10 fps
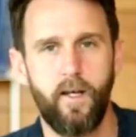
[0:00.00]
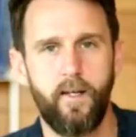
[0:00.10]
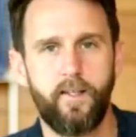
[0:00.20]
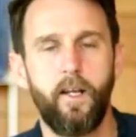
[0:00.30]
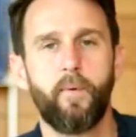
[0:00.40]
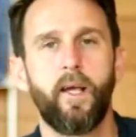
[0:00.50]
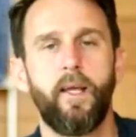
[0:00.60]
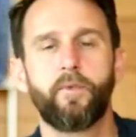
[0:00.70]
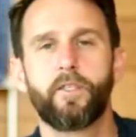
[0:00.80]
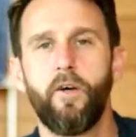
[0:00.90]
until he
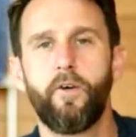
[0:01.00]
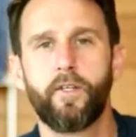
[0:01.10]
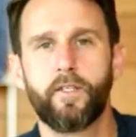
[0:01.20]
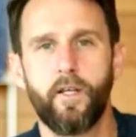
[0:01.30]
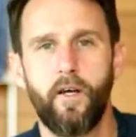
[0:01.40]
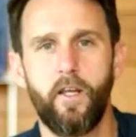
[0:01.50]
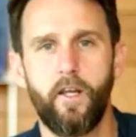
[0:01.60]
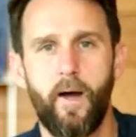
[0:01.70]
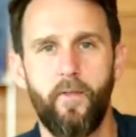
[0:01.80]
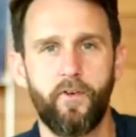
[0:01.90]
became so concerned
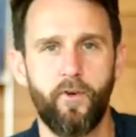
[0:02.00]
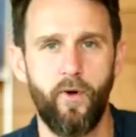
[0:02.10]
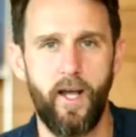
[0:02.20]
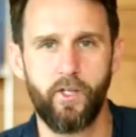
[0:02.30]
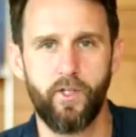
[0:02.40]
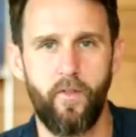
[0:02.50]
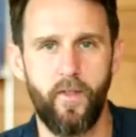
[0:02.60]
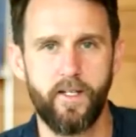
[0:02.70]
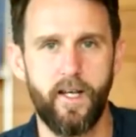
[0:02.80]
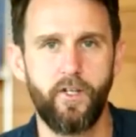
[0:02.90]
about the direction that
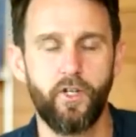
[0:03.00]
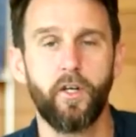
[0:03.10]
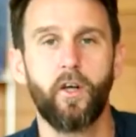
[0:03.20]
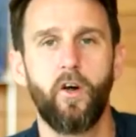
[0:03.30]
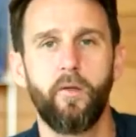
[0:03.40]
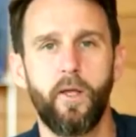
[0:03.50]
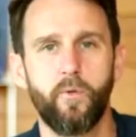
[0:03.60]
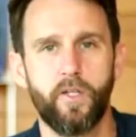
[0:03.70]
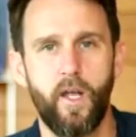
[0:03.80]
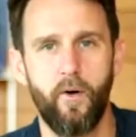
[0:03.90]
the attention economy
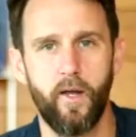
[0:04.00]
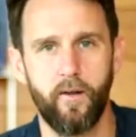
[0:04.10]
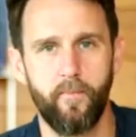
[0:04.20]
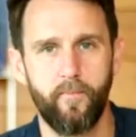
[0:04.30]
was going.